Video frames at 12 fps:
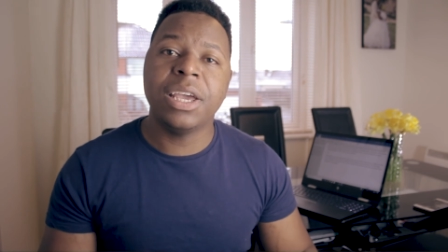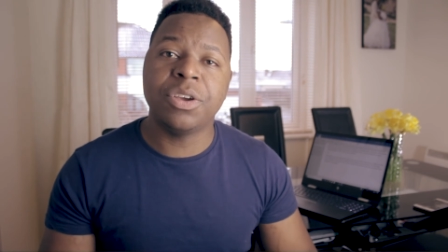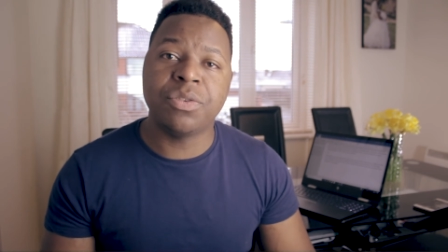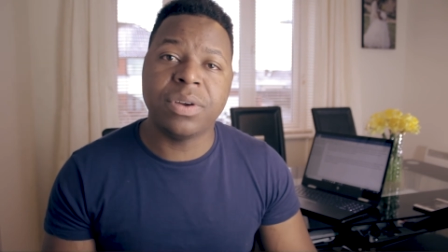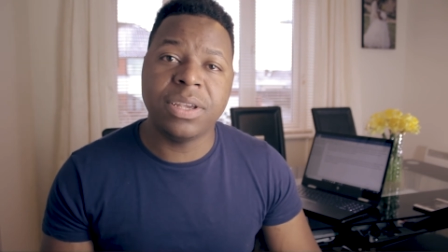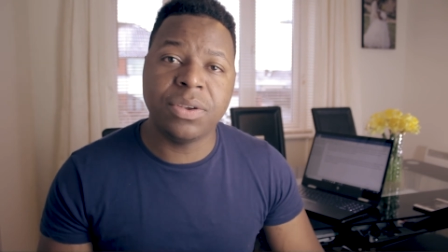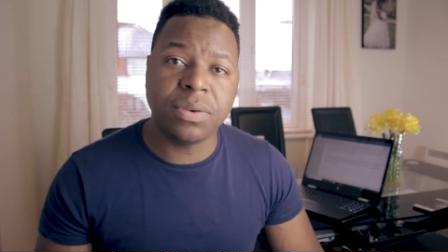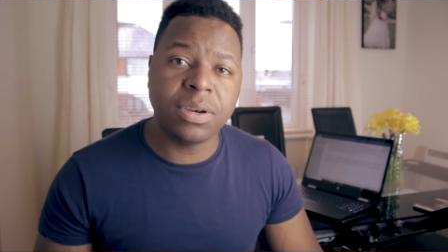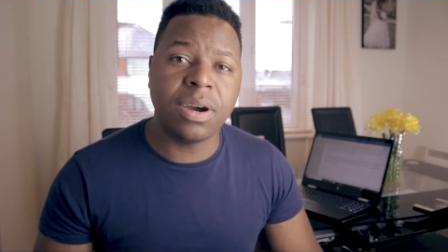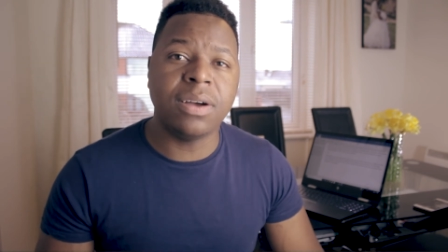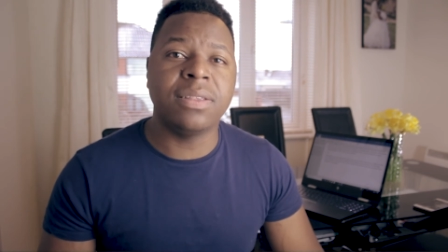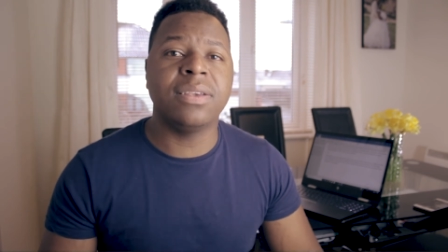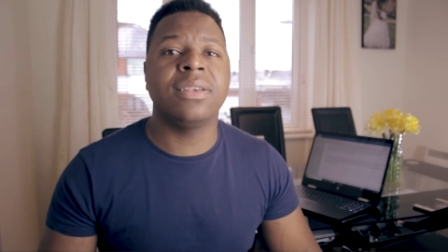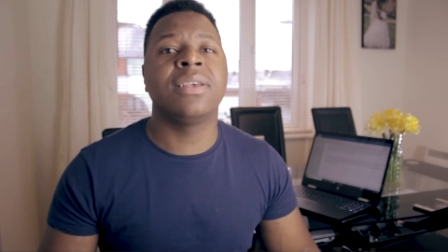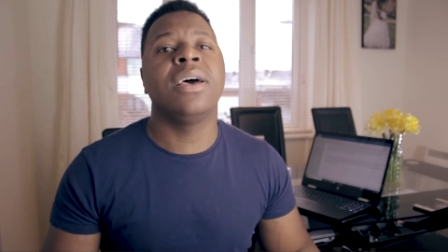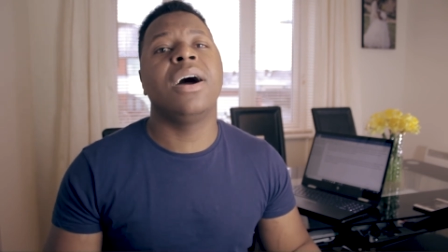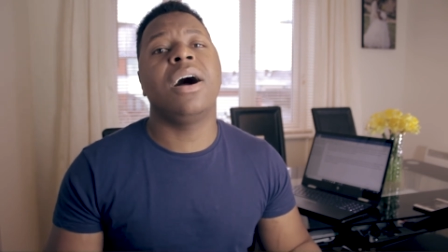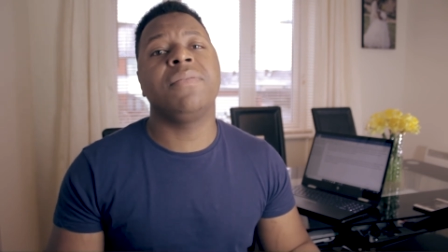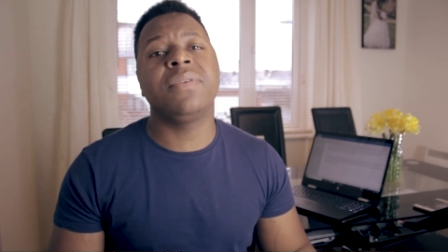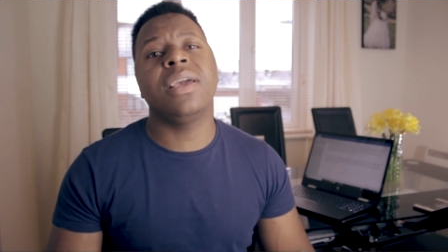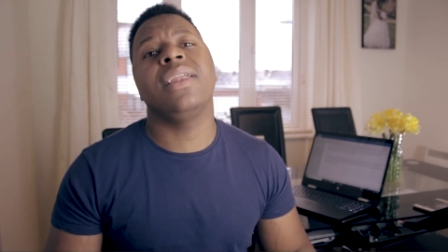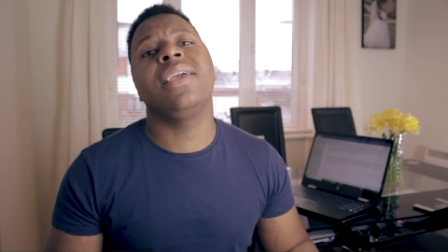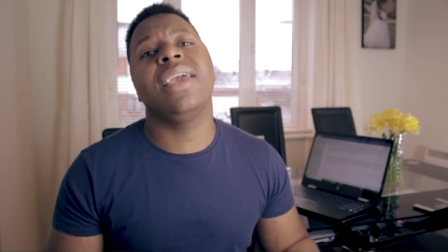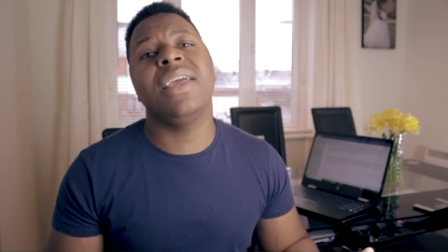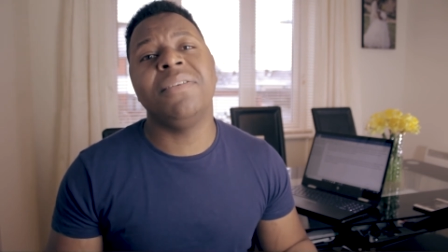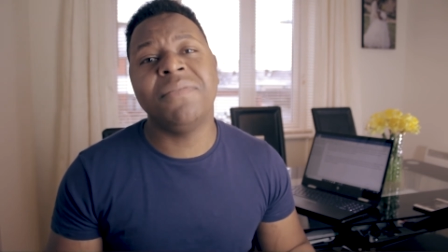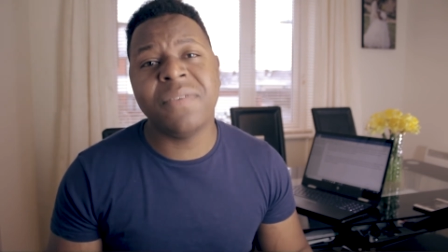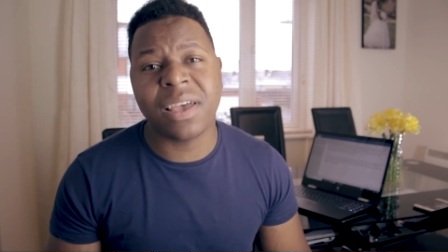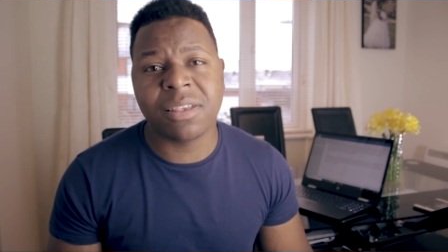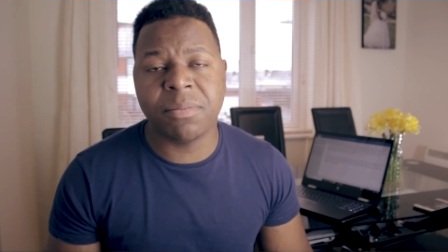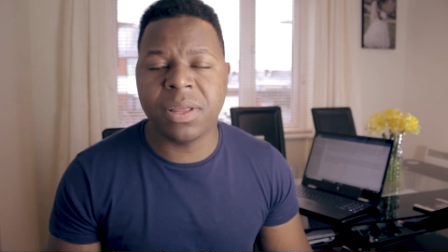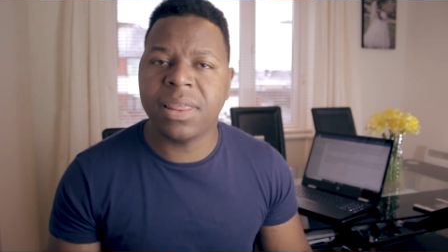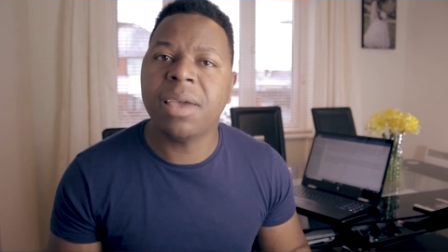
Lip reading: increase your chances of getting investment.